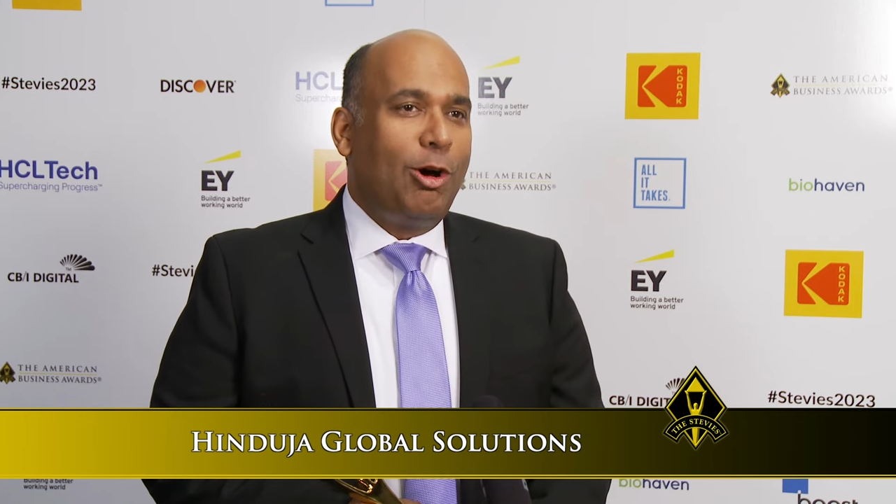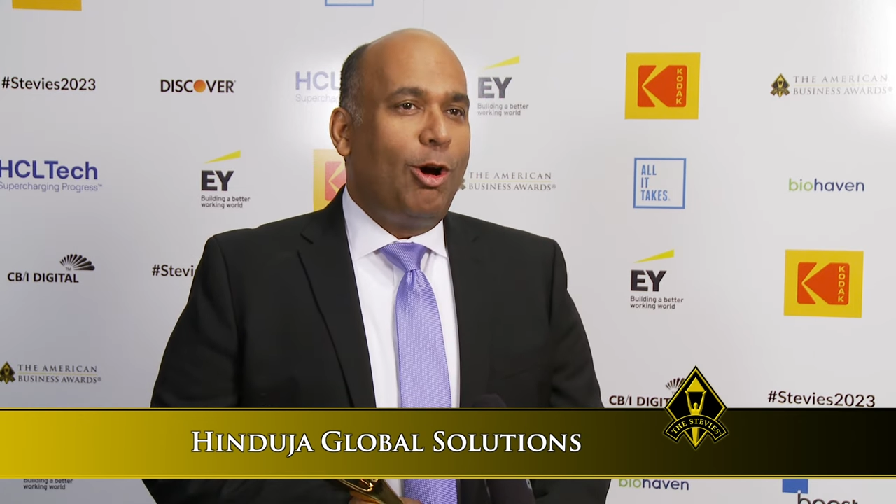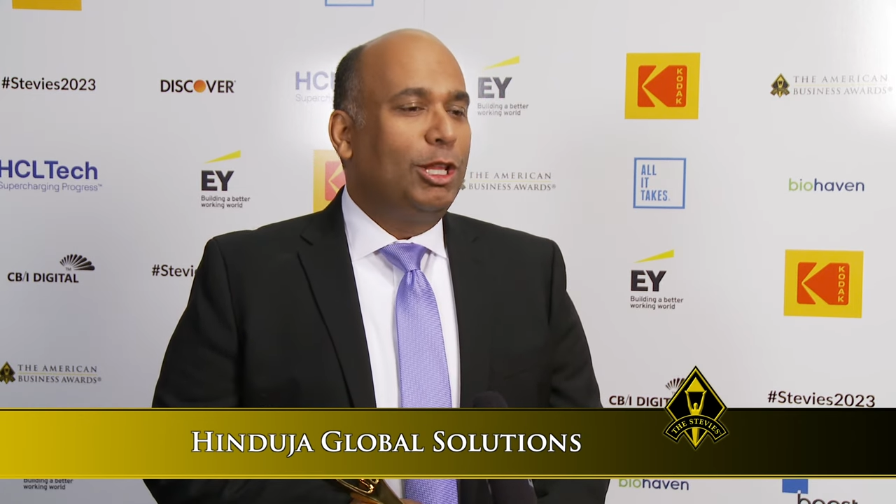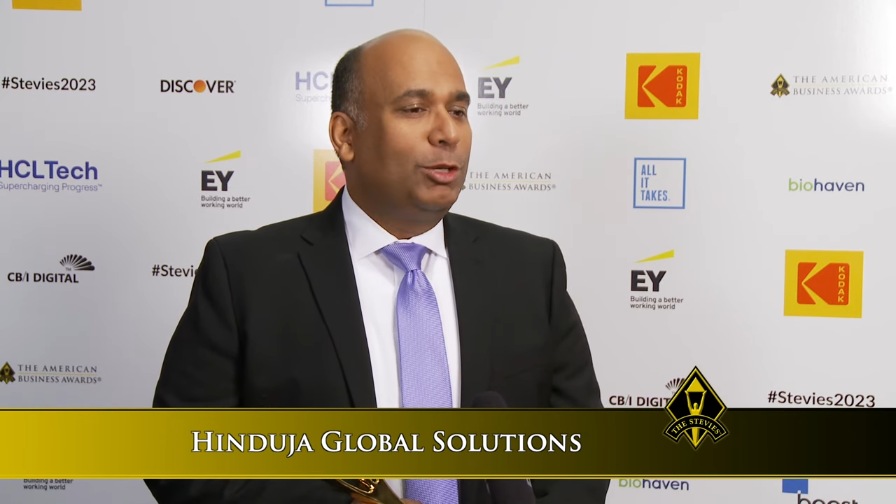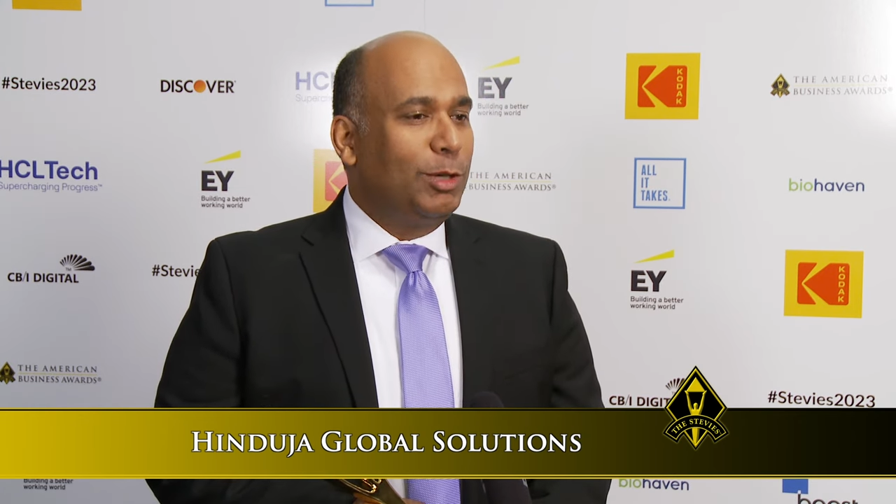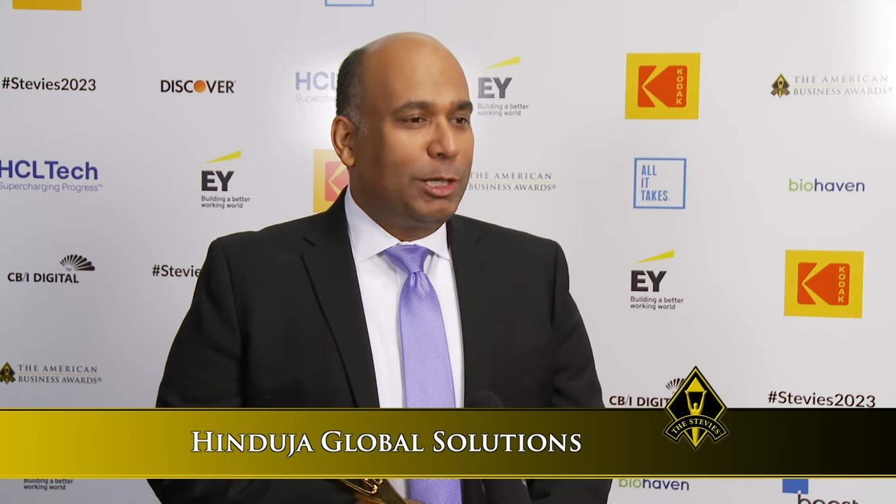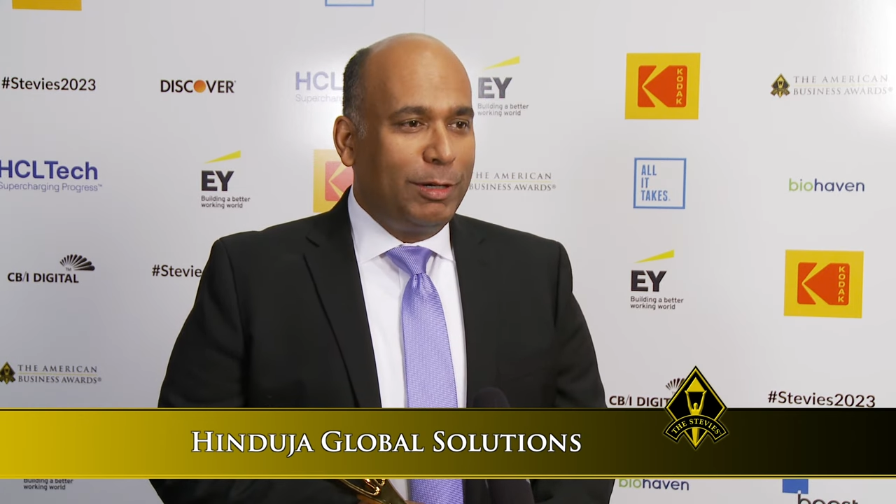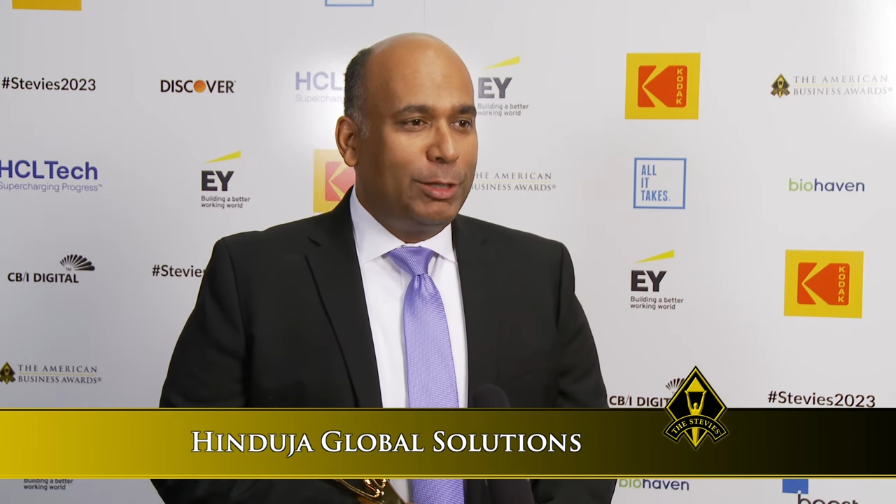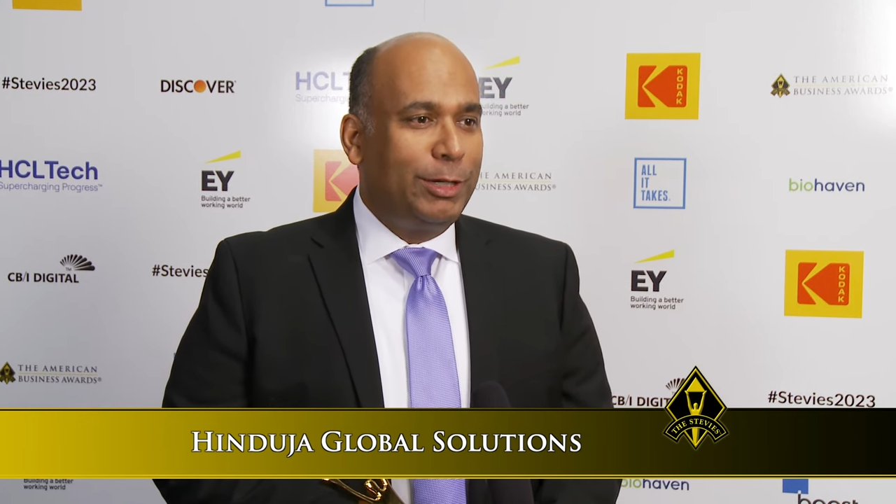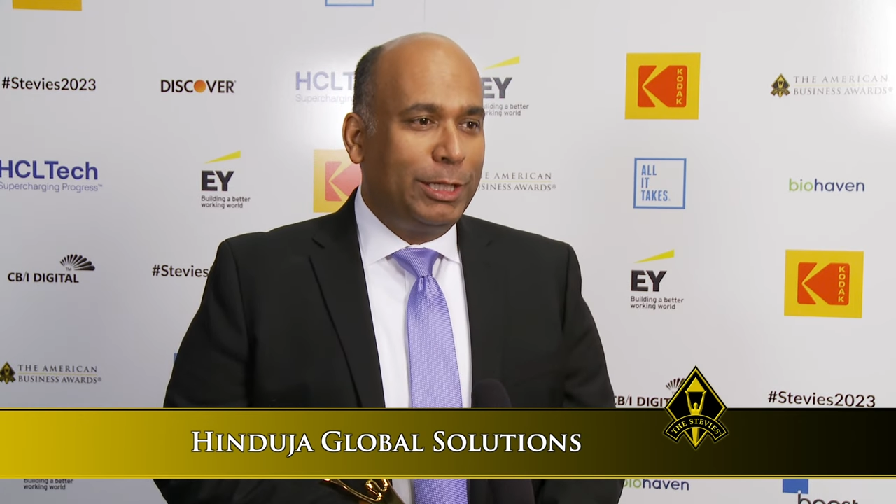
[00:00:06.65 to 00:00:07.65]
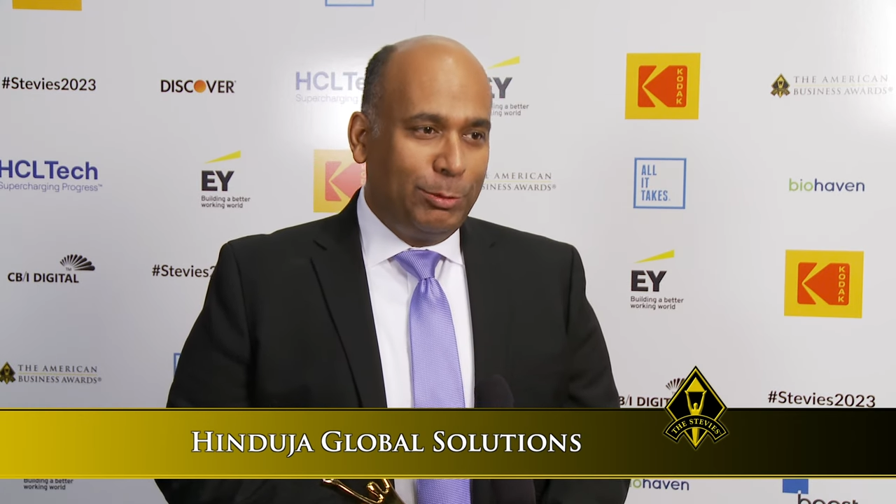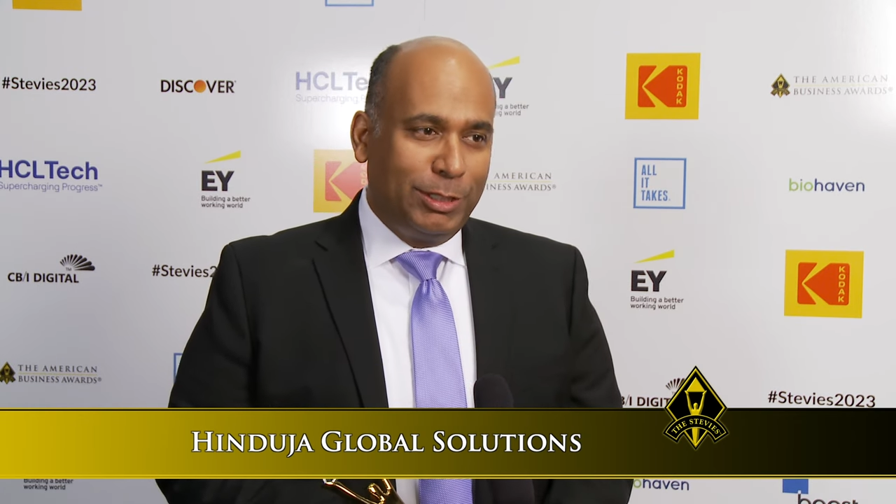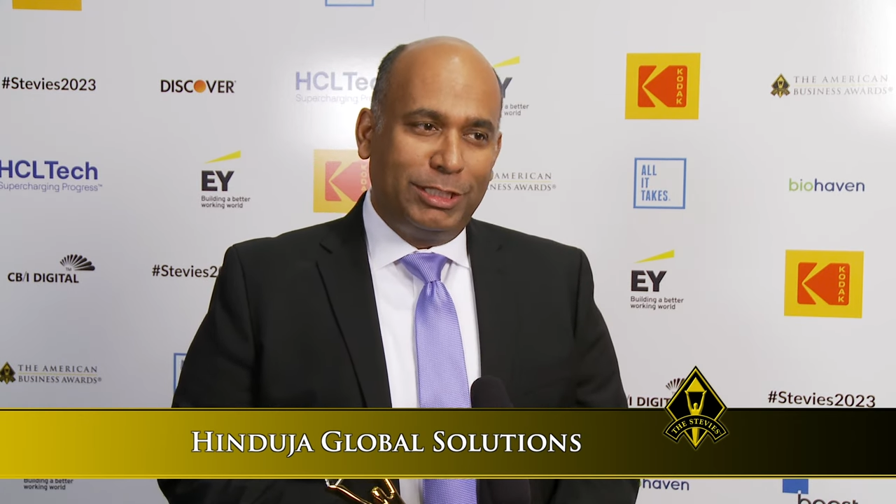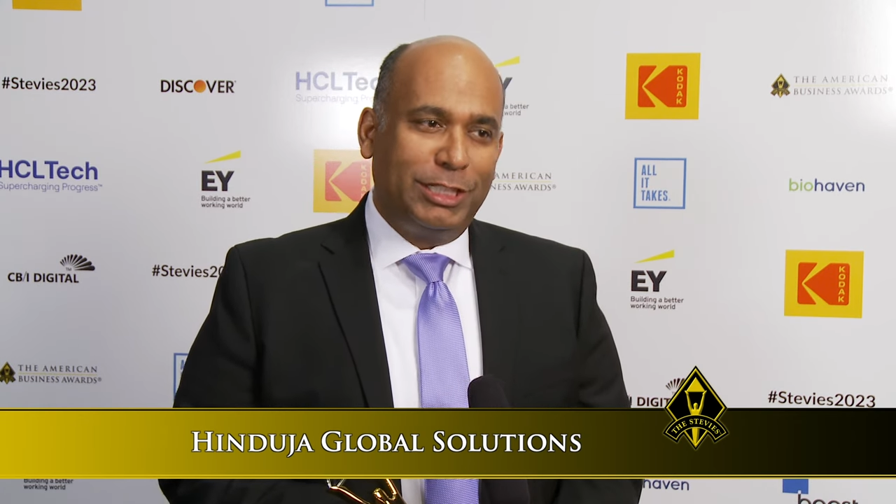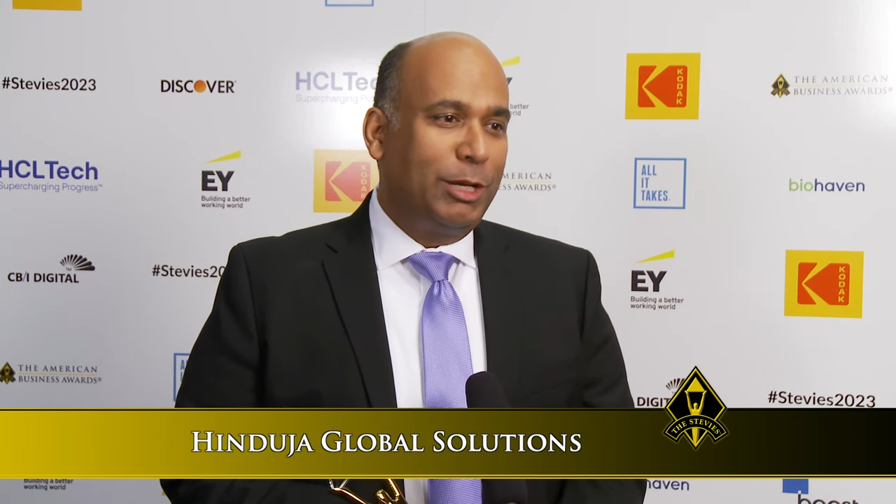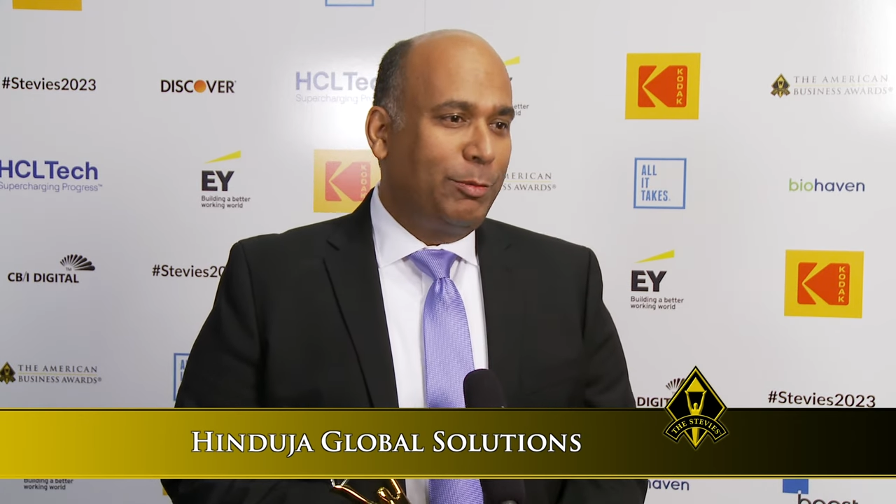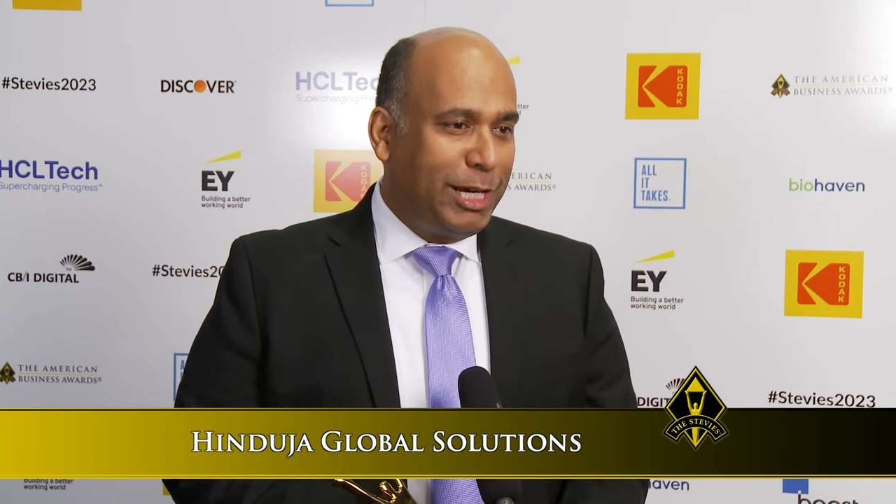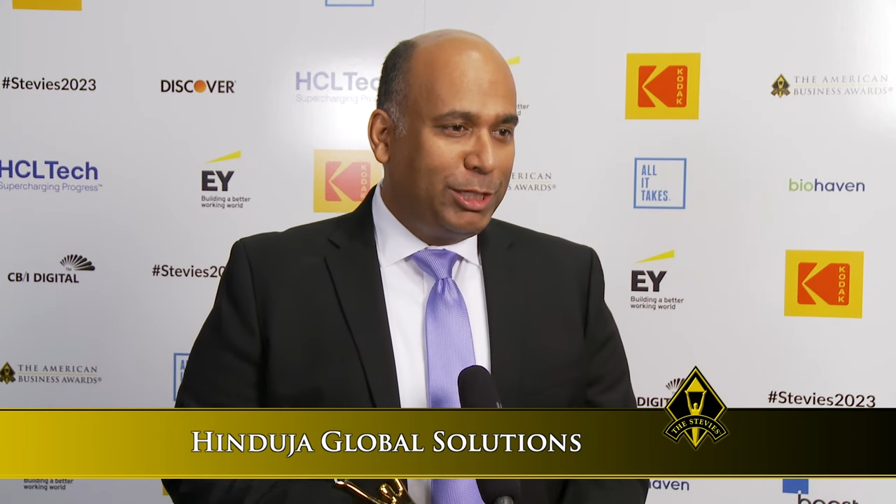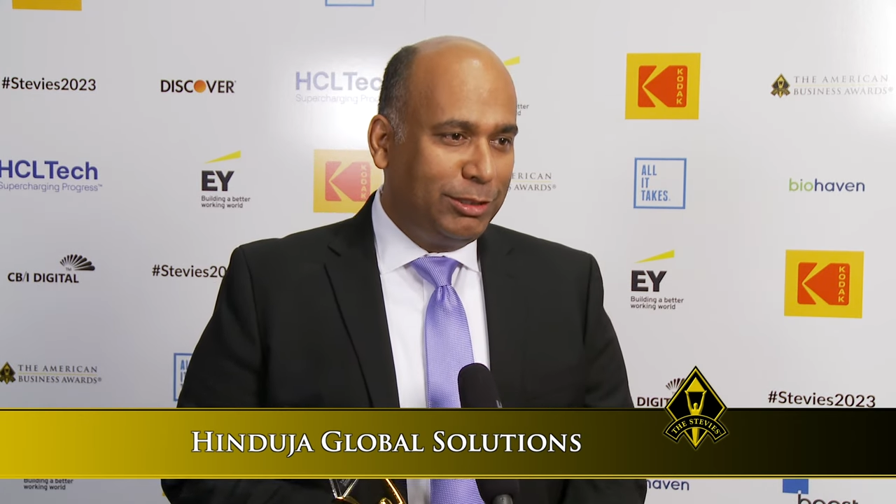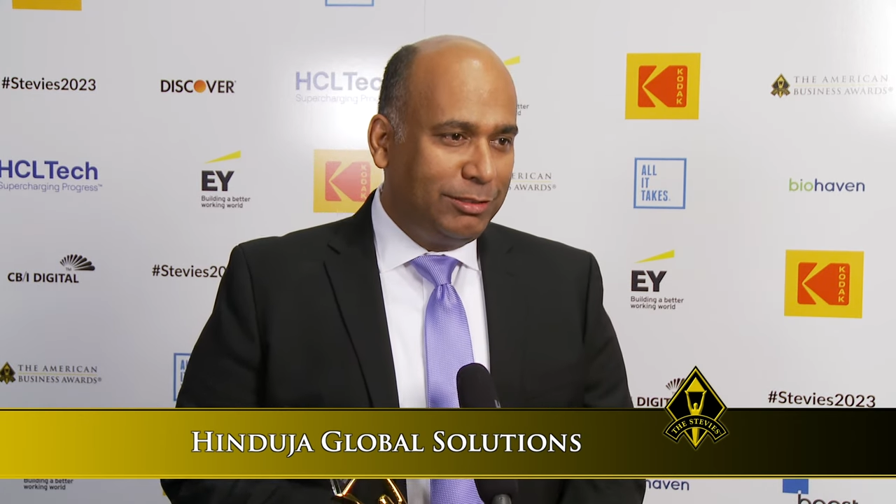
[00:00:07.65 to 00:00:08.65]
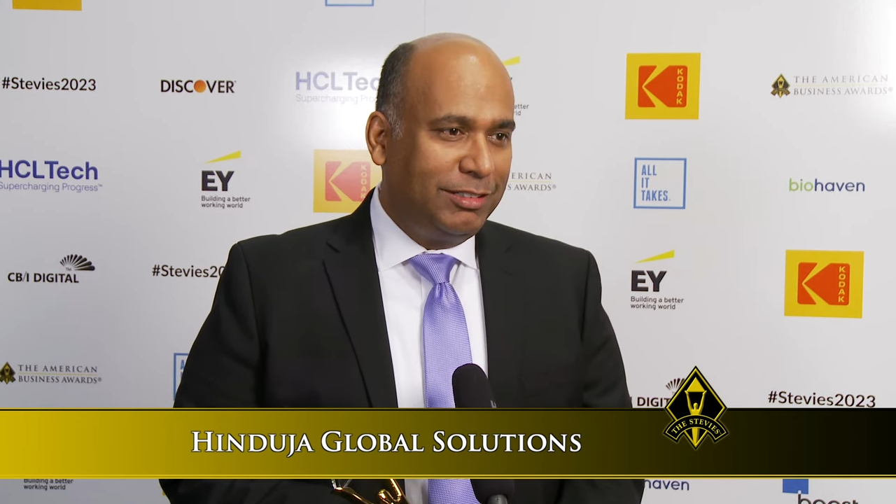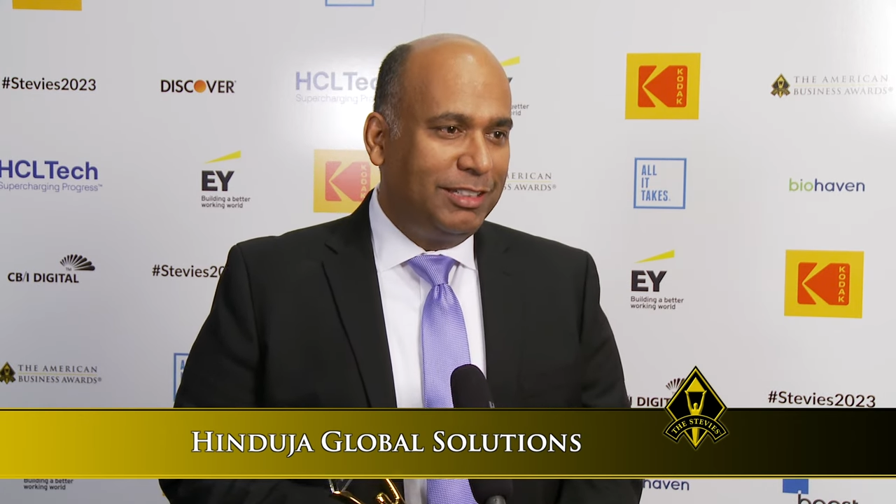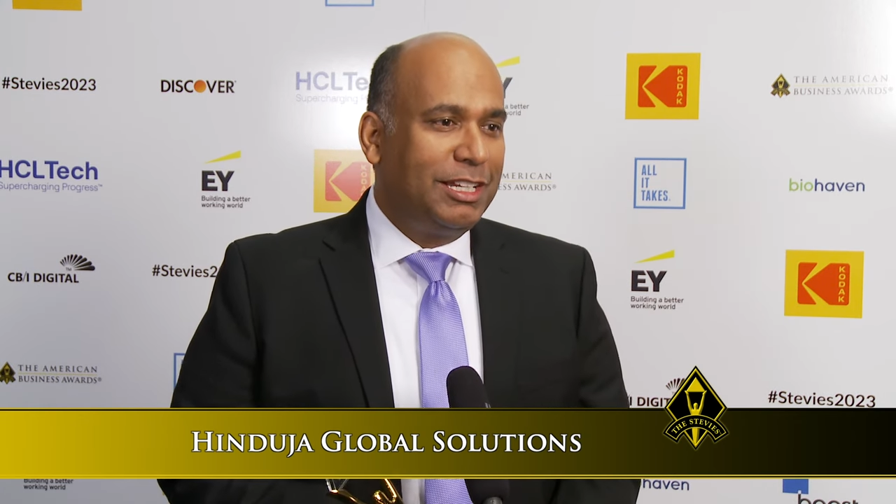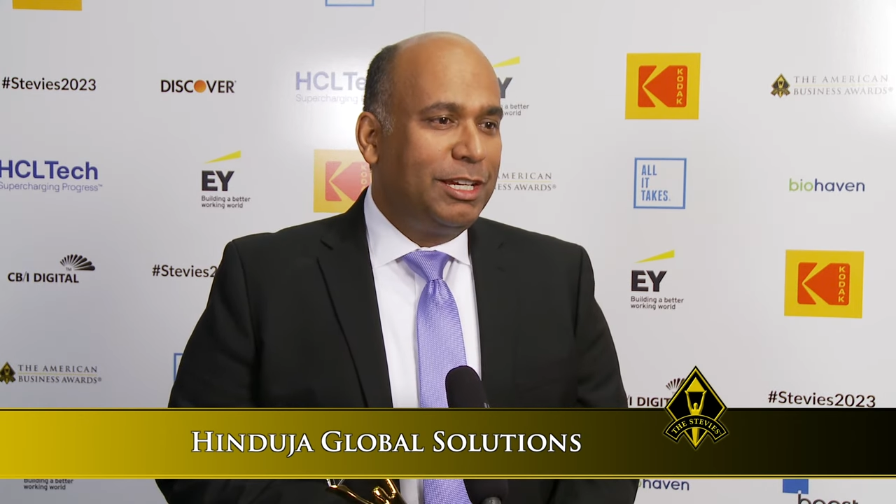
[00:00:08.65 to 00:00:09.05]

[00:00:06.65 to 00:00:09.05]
all the work we're doing towards this innovation